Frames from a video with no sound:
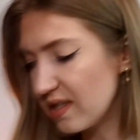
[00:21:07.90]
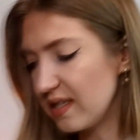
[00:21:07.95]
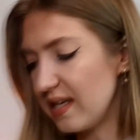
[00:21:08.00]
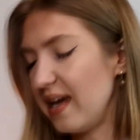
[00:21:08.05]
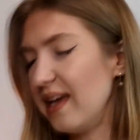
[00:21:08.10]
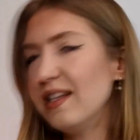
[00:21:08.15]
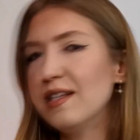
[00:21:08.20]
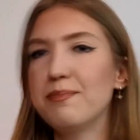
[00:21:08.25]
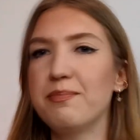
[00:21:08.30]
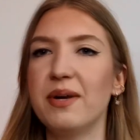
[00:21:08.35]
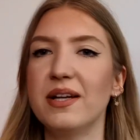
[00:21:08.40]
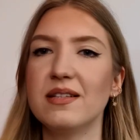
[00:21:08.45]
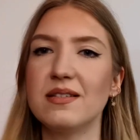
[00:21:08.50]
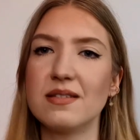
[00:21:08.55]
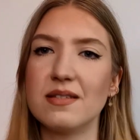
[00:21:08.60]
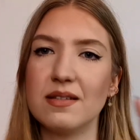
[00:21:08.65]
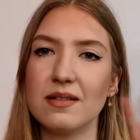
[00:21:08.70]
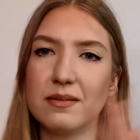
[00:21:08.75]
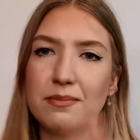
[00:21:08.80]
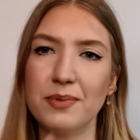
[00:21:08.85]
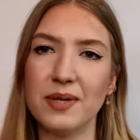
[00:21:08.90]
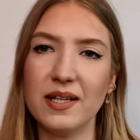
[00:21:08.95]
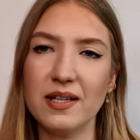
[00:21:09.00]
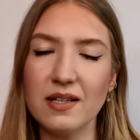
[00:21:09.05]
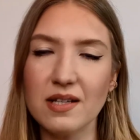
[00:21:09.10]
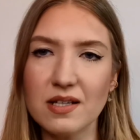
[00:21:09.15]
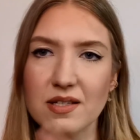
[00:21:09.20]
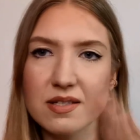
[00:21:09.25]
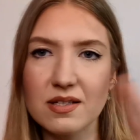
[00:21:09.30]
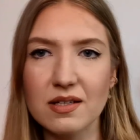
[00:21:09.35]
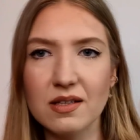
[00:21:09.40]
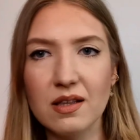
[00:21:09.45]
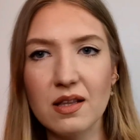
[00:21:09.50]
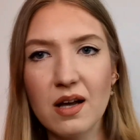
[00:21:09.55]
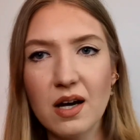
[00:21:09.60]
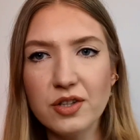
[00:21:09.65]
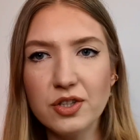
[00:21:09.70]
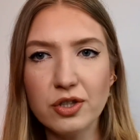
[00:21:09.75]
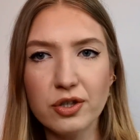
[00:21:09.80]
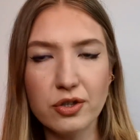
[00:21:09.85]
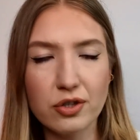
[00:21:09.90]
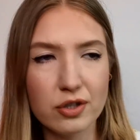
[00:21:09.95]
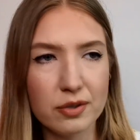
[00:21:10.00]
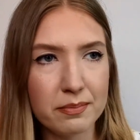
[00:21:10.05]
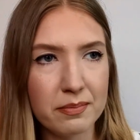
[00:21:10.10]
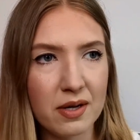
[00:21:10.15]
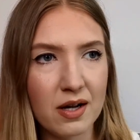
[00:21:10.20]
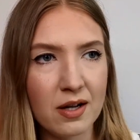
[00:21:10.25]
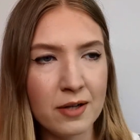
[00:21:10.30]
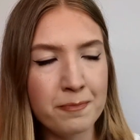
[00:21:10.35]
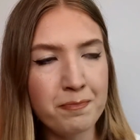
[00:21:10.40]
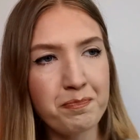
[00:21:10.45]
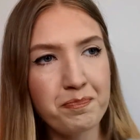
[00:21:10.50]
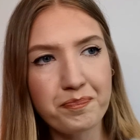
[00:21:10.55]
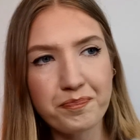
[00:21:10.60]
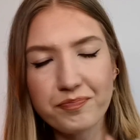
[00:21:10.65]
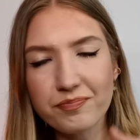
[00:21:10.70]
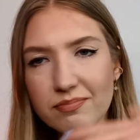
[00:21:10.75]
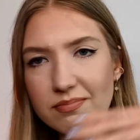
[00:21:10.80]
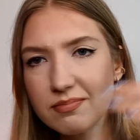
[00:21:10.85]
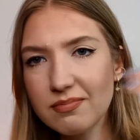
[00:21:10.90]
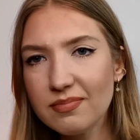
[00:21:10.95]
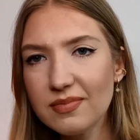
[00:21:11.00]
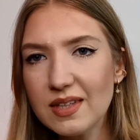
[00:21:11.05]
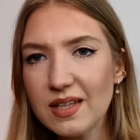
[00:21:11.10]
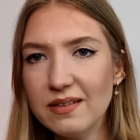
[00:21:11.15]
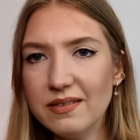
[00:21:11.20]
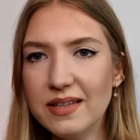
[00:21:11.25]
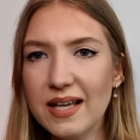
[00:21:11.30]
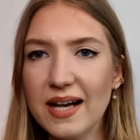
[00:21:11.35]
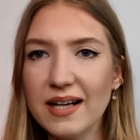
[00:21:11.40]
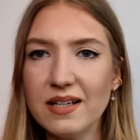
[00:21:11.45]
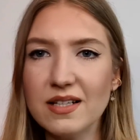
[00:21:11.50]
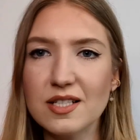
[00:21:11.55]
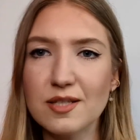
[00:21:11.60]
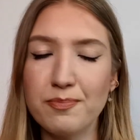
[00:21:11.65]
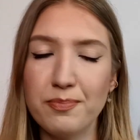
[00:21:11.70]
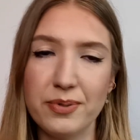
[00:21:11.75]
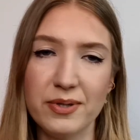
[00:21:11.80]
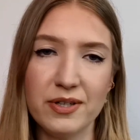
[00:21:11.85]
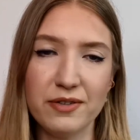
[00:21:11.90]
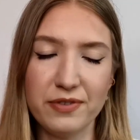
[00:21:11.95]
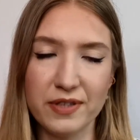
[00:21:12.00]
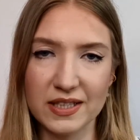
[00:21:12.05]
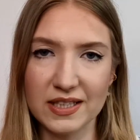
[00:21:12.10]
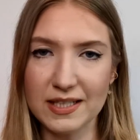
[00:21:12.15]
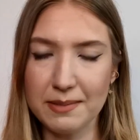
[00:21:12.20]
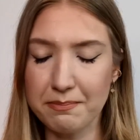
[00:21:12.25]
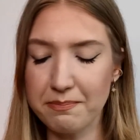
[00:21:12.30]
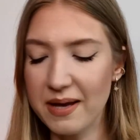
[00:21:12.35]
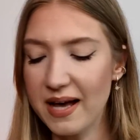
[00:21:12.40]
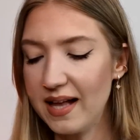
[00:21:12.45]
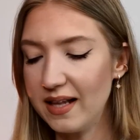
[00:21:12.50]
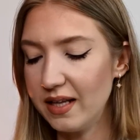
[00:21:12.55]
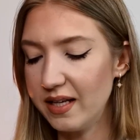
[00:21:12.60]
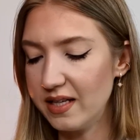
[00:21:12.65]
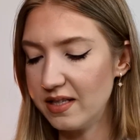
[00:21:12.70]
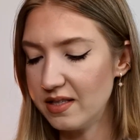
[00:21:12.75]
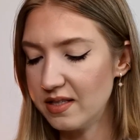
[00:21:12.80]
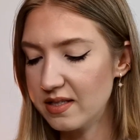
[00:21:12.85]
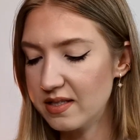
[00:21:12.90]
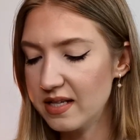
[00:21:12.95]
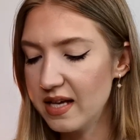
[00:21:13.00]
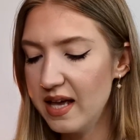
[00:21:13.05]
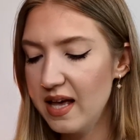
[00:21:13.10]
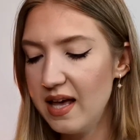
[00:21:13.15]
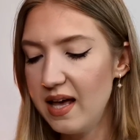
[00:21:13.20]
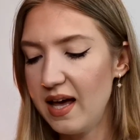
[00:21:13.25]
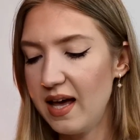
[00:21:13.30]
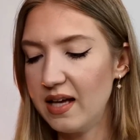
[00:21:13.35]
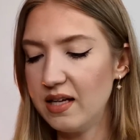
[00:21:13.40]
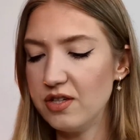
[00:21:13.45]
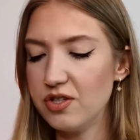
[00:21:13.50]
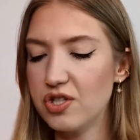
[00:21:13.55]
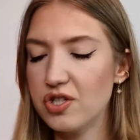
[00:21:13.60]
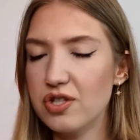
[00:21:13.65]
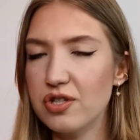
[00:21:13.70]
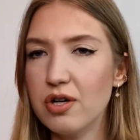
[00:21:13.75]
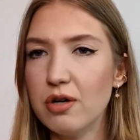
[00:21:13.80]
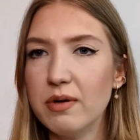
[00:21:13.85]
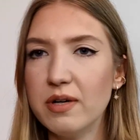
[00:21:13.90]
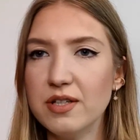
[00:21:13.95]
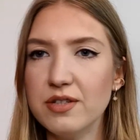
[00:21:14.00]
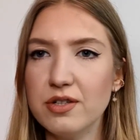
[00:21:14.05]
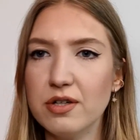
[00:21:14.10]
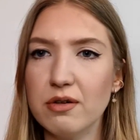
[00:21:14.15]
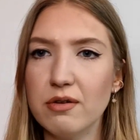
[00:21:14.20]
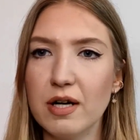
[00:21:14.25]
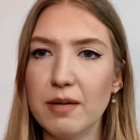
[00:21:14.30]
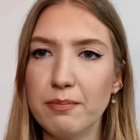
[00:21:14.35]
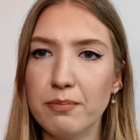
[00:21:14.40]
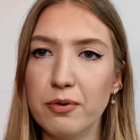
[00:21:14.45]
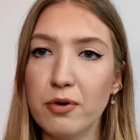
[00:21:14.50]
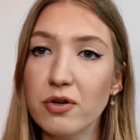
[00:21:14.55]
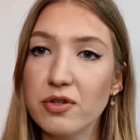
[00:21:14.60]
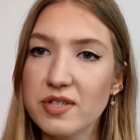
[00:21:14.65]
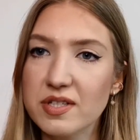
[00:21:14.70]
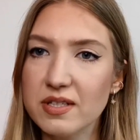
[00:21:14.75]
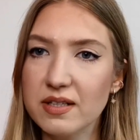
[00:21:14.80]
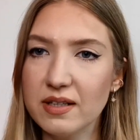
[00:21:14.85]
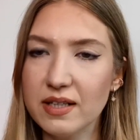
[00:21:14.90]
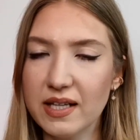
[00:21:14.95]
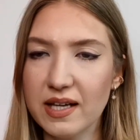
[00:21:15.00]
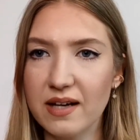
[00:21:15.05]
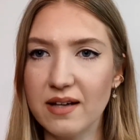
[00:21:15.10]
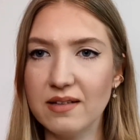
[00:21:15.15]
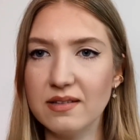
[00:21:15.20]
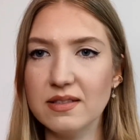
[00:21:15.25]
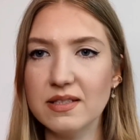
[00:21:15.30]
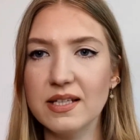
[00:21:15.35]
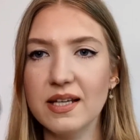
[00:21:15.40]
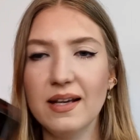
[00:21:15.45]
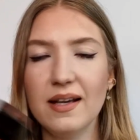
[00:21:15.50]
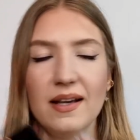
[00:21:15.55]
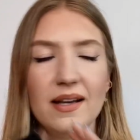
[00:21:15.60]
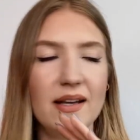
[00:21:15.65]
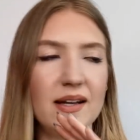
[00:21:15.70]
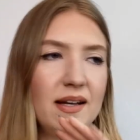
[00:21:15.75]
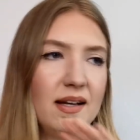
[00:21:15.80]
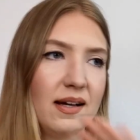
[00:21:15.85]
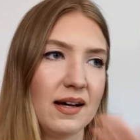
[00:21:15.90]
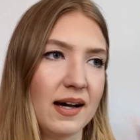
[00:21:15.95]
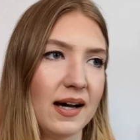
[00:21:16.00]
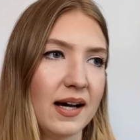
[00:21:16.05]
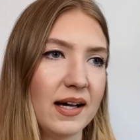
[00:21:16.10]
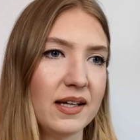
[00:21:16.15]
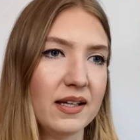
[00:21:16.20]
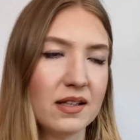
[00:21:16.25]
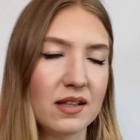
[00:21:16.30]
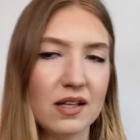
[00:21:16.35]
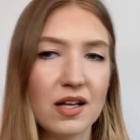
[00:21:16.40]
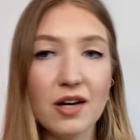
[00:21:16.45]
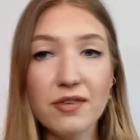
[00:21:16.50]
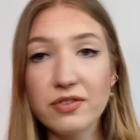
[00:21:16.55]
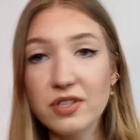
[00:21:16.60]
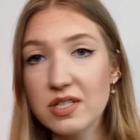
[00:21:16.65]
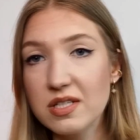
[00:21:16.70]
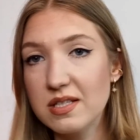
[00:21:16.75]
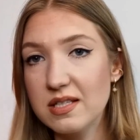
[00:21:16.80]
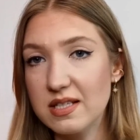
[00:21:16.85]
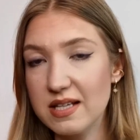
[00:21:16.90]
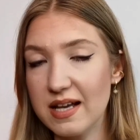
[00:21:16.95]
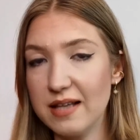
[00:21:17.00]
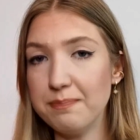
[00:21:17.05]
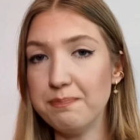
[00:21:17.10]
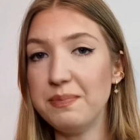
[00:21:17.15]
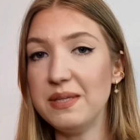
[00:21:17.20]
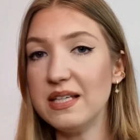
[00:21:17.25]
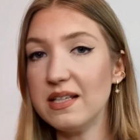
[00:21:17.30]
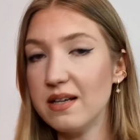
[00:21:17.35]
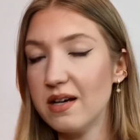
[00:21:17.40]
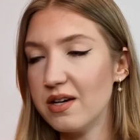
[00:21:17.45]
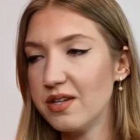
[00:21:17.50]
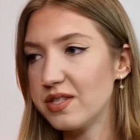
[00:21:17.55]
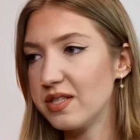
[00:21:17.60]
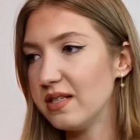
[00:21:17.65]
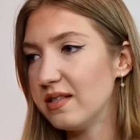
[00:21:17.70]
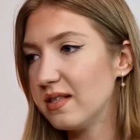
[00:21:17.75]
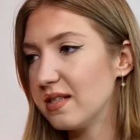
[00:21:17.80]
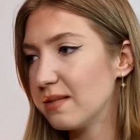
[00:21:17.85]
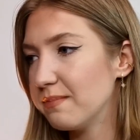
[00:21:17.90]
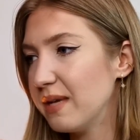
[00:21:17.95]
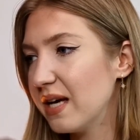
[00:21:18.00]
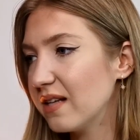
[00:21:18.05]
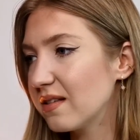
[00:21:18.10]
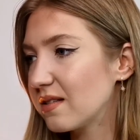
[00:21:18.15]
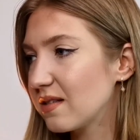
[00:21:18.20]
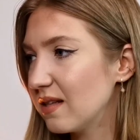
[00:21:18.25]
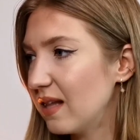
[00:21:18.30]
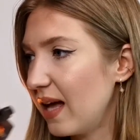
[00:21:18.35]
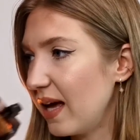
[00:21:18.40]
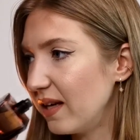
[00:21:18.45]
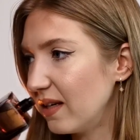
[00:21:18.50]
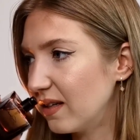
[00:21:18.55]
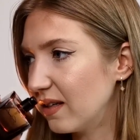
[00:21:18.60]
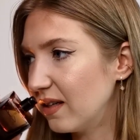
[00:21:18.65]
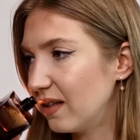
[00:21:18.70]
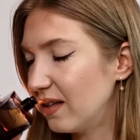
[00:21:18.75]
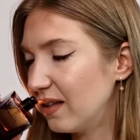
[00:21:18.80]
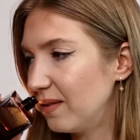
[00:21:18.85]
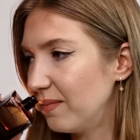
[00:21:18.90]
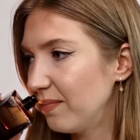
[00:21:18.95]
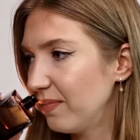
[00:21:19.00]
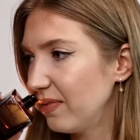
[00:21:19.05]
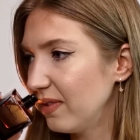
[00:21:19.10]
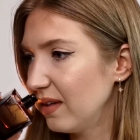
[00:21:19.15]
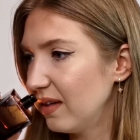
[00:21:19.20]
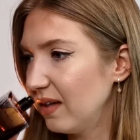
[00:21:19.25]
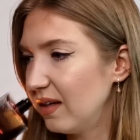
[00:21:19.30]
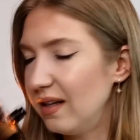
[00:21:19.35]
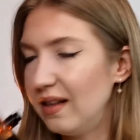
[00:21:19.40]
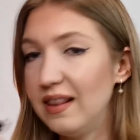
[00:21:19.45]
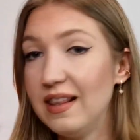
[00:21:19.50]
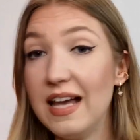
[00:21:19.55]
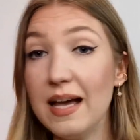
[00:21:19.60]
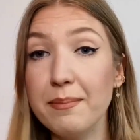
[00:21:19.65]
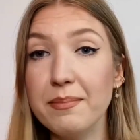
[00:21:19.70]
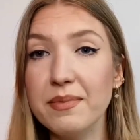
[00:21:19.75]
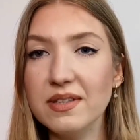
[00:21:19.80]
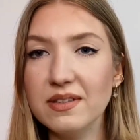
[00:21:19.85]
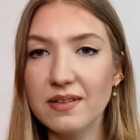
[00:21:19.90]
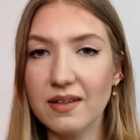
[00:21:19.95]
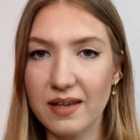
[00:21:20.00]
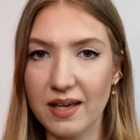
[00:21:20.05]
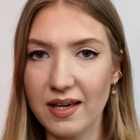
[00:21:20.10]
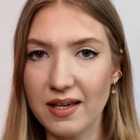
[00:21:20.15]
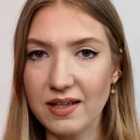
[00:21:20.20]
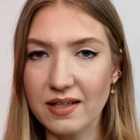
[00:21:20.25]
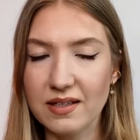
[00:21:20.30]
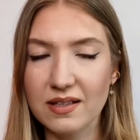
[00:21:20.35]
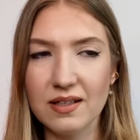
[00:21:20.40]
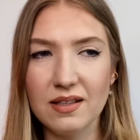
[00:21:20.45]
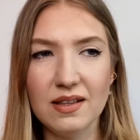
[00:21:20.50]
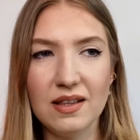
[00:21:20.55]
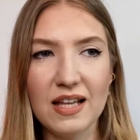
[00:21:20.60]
scent, but it is another gourmand that is perfectly balanced, and is Soradora Brazilian. I love the scent because it smells like a lemon cake.